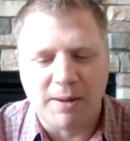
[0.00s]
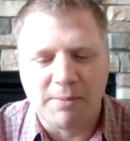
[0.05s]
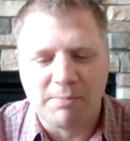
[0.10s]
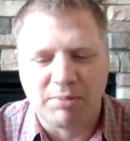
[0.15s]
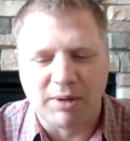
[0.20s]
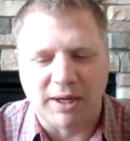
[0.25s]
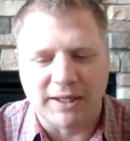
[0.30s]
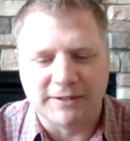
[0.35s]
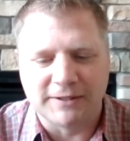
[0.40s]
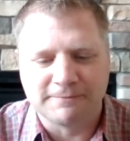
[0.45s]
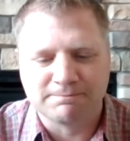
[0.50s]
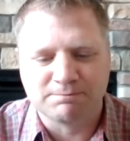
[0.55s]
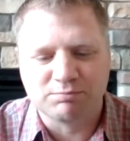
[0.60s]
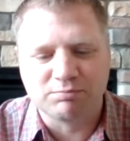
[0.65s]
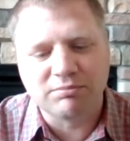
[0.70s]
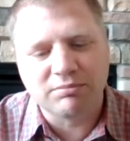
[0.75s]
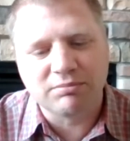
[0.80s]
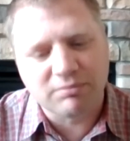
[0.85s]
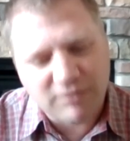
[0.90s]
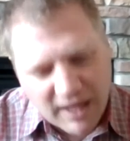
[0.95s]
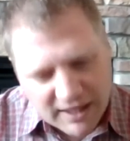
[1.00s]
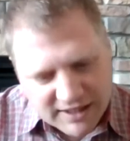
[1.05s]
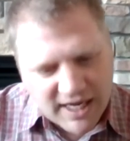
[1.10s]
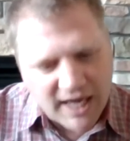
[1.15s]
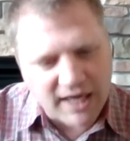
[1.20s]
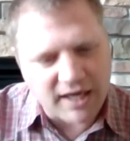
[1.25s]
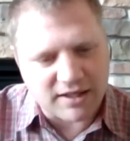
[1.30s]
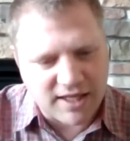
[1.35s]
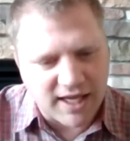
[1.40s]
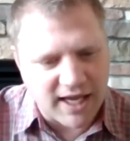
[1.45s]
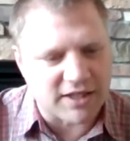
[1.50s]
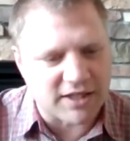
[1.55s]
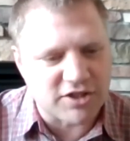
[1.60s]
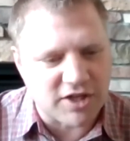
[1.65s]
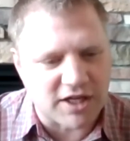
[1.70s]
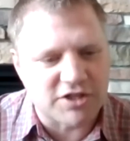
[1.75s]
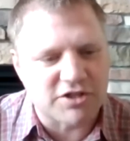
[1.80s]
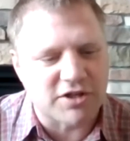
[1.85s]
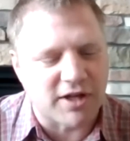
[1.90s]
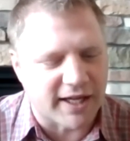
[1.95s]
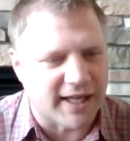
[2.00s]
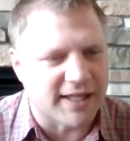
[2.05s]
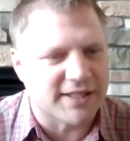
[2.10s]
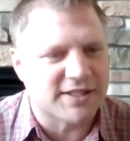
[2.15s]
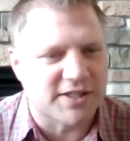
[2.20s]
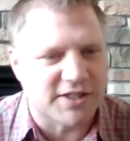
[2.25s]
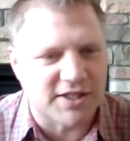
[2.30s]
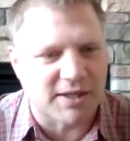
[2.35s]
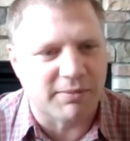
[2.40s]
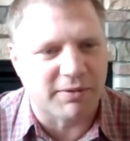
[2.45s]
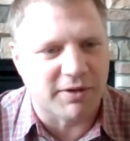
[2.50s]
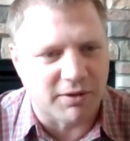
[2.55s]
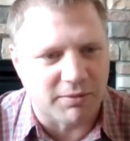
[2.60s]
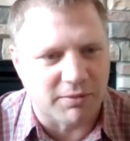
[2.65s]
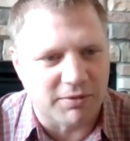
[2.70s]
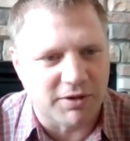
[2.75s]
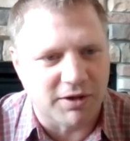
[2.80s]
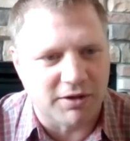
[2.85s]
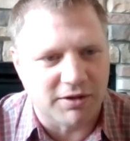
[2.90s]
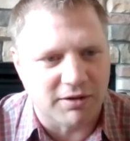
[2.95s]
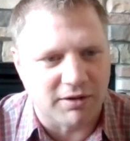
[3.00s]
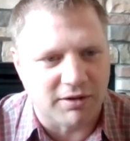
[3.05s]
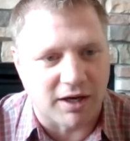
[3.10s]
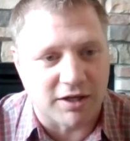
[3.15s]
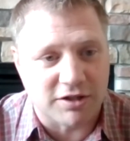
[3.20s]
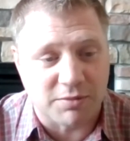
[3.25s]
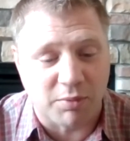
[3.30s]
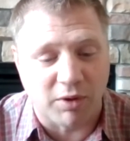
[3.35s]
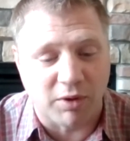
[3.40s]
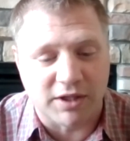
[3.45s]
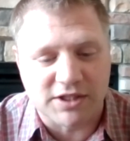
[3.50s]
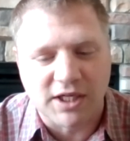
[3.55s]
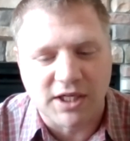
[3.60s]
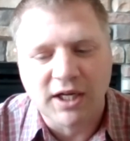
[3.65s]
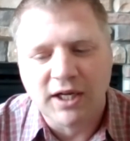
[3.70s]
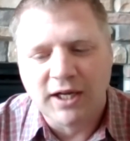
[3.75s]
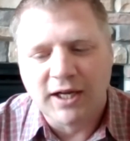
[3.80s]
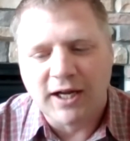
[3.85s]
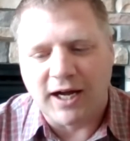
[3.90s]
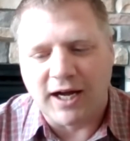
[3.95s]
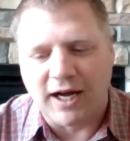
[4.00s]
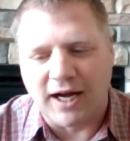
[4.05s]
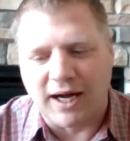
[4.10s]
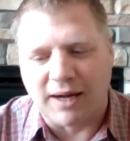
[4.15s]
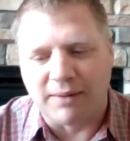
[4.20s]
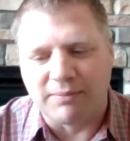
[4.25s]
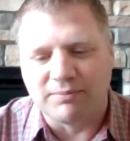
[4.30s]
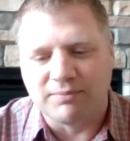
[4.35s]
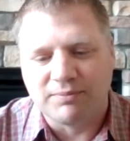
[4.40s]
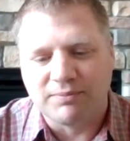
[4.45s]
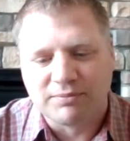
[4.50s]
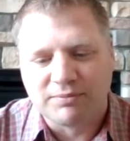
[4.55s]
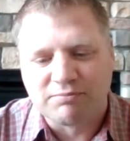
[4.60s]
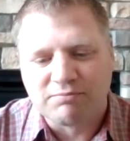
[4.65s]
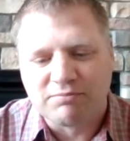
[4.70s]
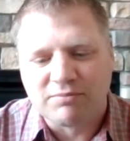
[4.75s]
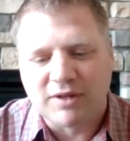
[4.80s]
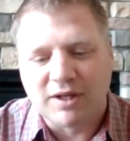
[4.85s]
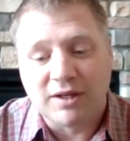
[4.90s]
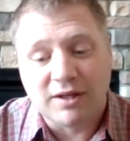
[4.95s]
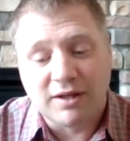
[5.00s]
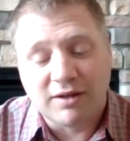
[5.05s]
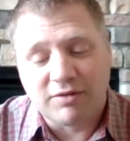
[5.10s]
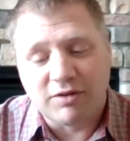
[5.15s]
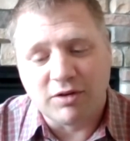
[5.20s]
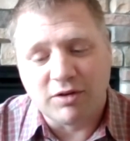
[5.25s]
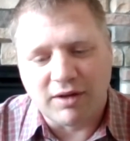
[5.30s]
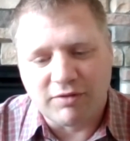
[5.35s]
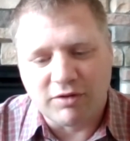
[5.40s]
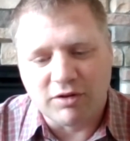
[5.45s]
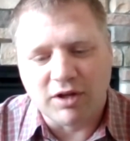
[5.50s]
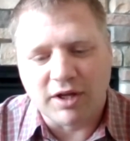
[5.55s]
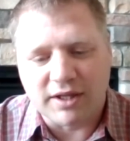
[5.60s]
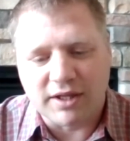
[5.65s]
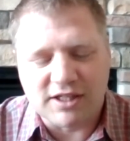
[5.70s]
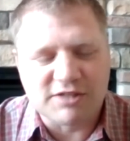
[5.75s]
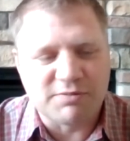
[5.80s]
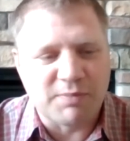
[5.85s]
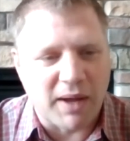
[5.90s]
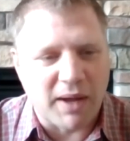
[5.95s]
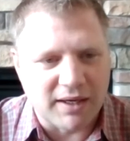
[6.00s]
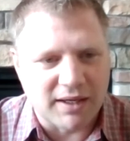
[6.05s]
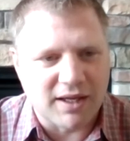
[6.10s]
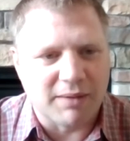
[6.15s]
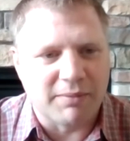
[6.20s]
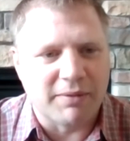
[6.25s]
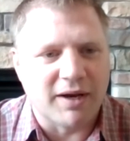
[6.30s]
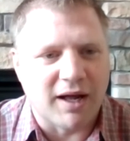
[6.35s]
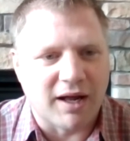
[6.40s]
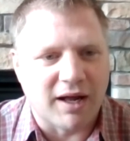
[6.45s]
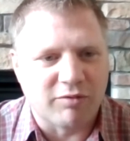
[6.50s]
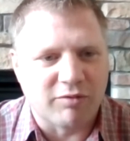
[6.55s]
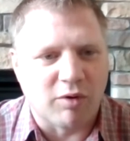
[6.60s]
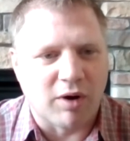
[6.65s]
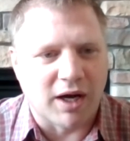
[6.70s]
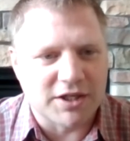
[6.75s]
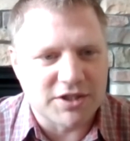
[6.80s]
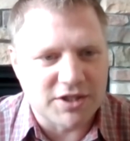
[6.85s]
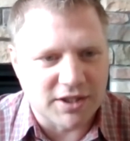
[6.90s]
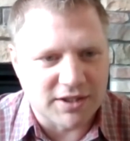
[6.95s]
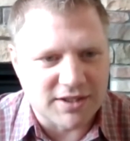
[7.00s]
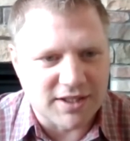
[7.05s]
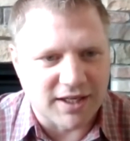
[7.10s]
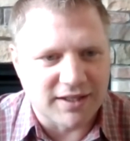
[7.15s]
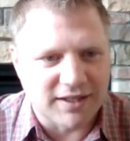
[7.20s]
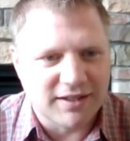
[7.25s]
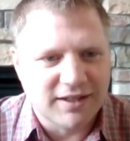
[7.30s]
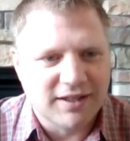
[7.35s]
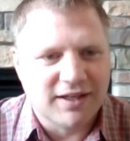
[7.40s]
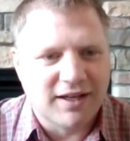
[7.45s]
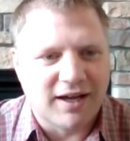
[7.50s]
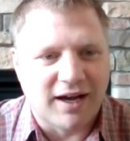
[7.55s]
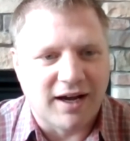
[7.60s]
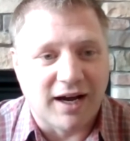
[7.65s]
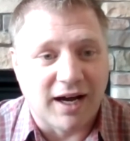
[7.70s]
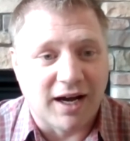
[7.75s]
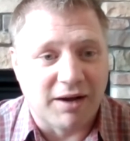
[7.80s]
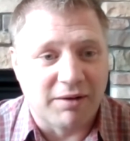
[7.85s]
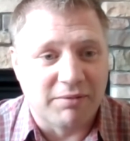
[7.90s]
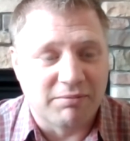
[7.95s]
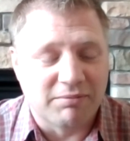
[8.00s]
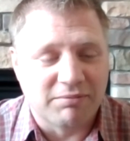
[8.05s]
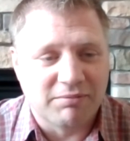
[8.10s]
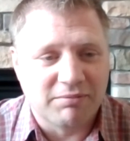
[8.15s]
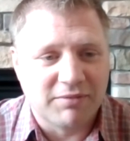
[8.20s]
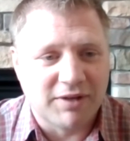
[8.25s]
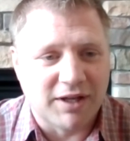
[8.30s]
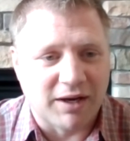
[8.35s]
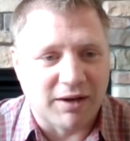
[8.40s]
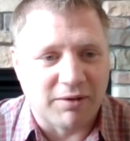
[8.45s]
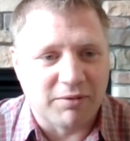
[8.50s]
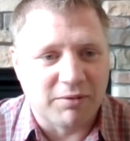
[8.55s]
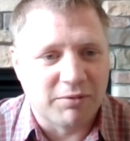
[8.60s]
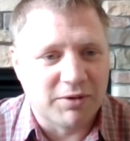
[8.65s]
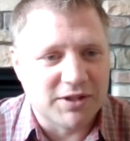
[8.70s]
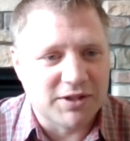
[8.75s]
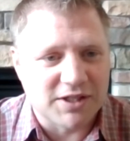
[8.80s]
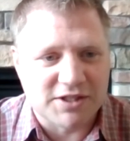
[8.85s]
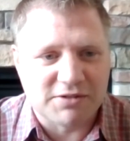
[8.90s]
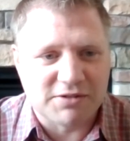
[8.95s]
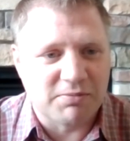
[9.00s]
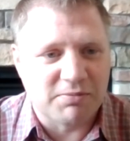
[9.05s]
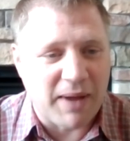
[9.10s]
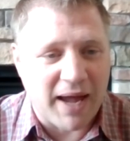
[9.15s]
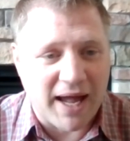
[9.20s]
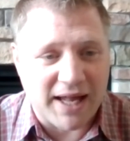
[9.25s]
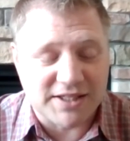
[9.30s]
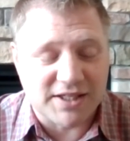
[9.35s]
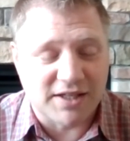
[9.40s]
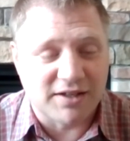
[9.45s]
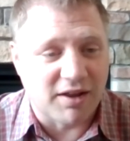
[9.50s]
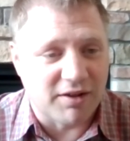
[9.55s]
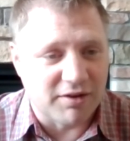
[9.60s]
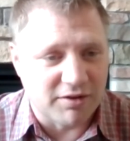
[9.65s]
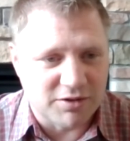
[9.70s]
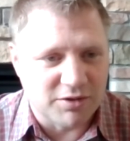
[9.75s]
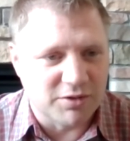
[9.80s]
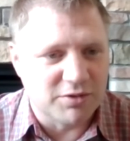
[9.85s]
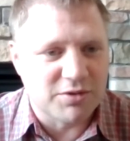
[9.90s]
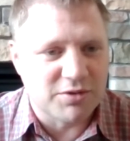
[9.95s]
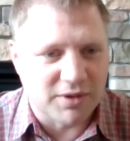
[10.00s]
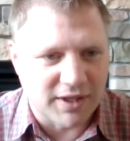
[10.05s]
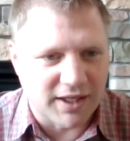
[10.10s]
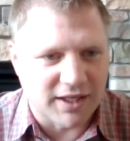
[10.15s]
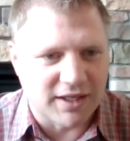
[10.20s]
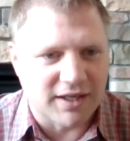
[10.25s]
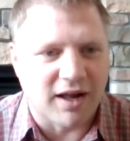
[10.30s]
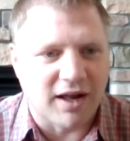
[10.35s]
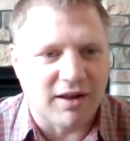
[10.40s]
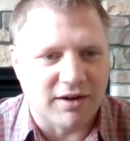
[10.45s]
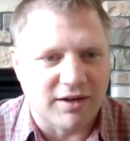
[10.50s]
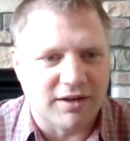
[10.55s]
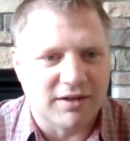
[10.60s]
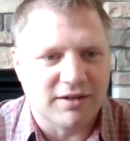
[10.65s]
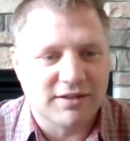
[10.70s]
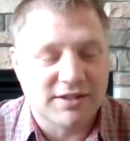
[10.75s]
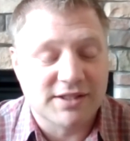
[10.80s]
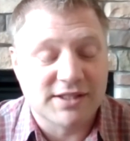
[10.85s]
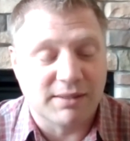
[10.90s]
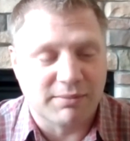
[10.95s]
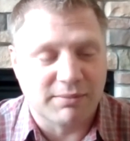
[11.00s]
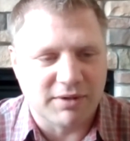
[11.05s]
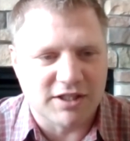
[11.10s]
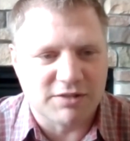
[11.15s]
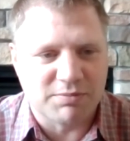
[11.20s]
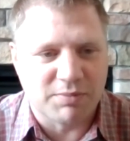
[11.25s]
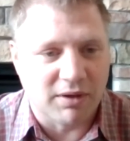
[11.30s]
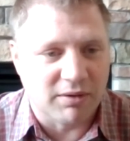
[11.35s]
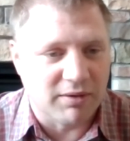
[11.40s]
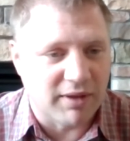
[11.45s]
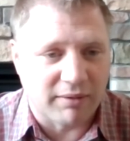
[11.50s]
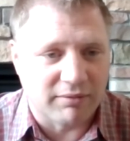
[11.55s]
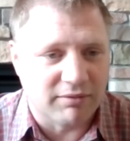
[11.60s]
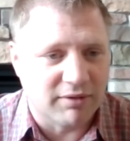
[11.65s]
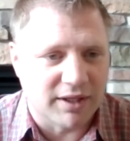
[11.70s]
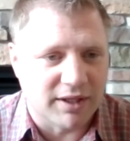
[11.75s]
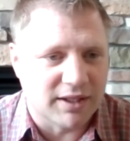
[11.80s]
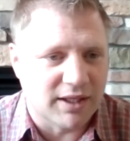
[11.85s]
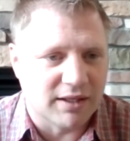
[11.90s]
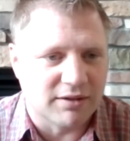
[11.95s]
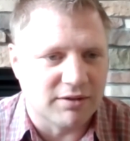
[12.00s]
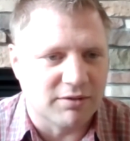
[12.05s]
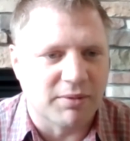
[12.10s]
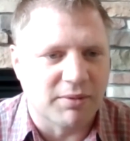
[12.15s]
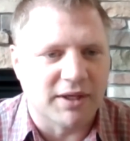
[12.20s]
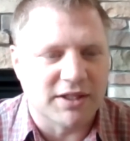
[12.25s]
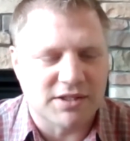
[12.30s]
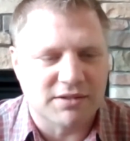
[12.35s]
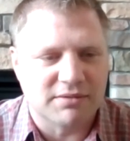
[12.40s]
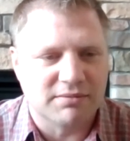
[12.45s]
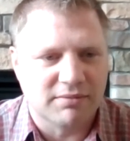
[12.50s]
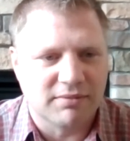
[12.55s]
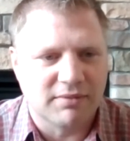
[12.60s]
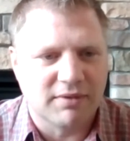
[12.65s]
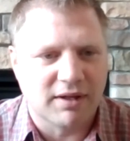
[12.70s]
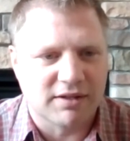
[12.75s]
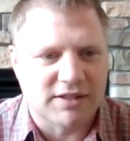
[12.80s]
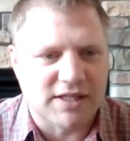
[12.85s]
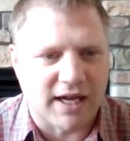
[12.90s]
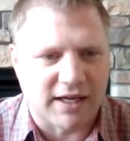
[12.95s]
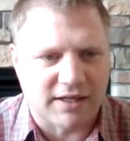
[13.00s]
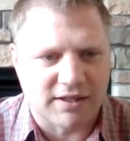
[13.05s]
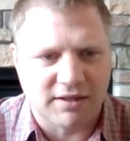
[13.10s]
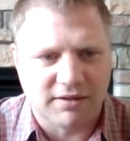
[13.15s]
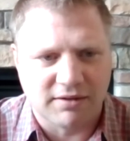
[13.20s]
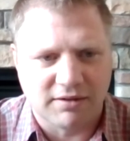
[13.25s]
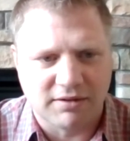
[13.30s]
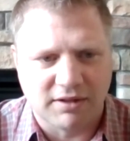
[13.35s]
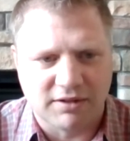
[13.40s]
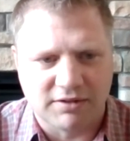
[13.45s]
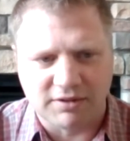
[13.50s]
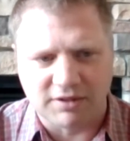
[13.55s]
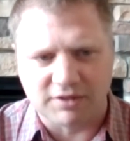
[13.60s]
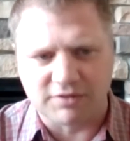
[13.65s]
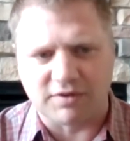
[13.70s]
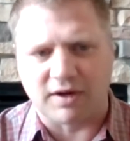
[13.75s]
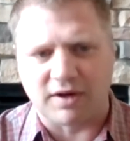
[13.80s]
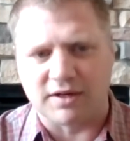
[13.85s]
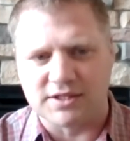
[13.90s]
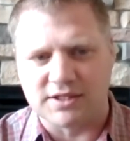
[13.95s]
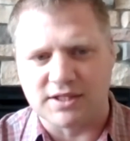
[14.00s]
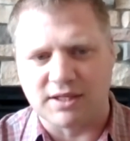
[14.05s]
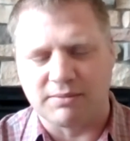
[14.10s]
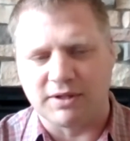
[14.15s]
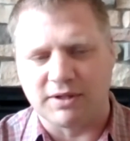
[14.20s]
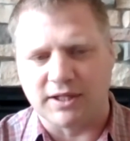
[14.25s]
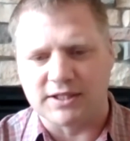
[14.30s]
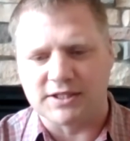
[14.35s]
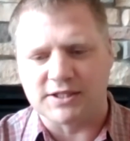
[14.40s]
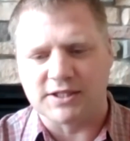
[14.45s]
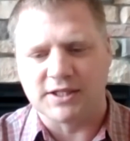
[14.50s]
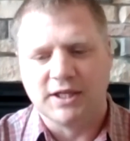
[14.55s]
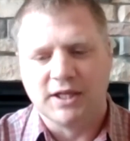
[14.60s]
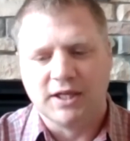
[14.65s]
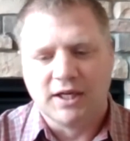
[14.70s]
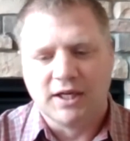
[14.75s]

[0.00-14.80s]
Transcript: but that's kind of tangential, I guess, to some of your larger points. If you look at the spending coming out of Washington, we just passed another $2 trillion stimulus bill that really didn't do much as far as stimulus.